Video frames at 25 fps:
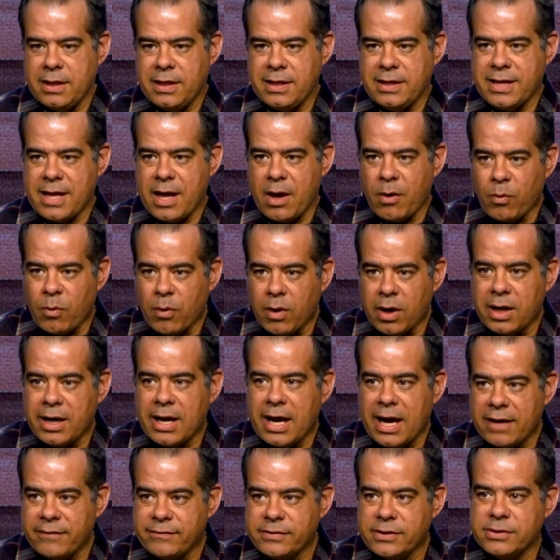That what
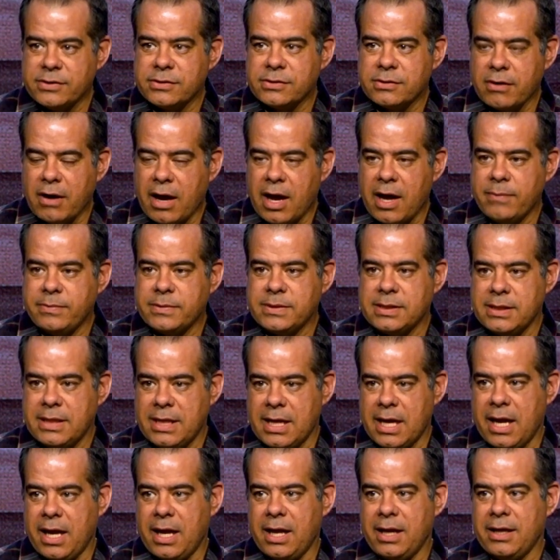I've described
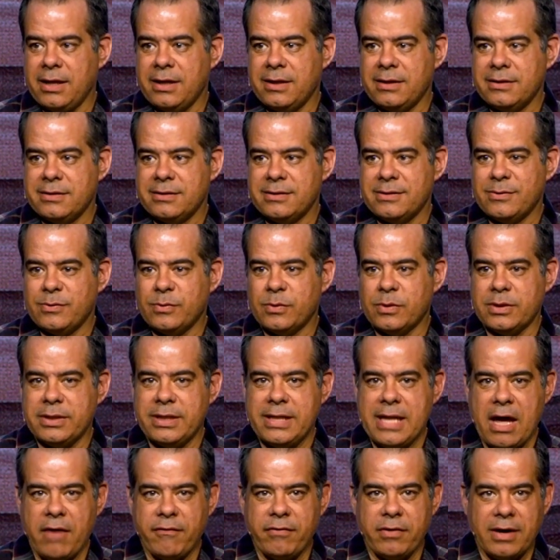today will
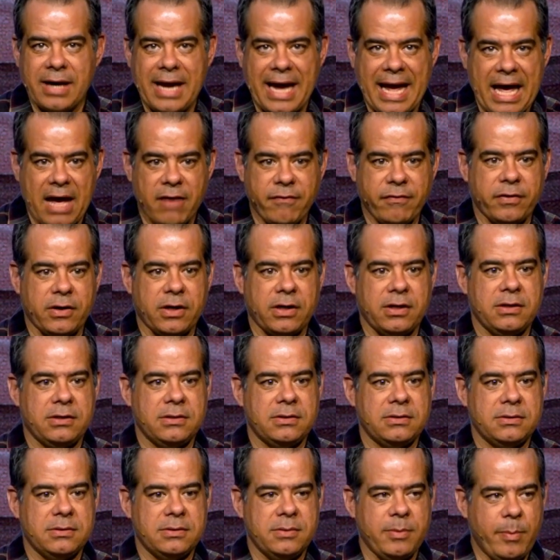never, ever
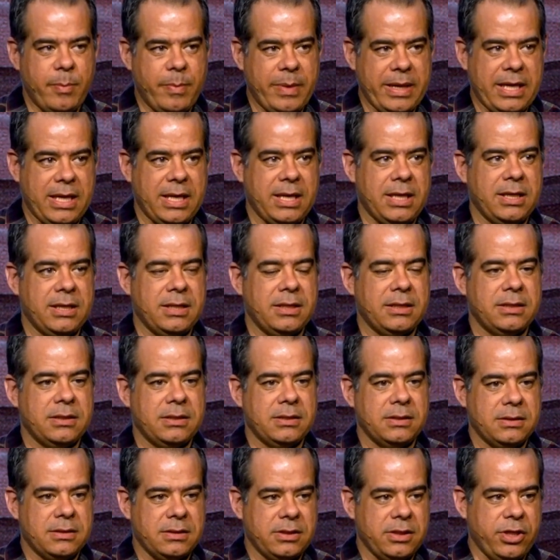be
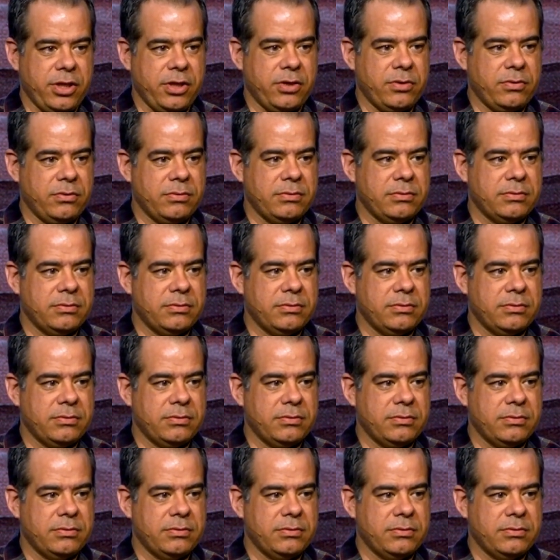you.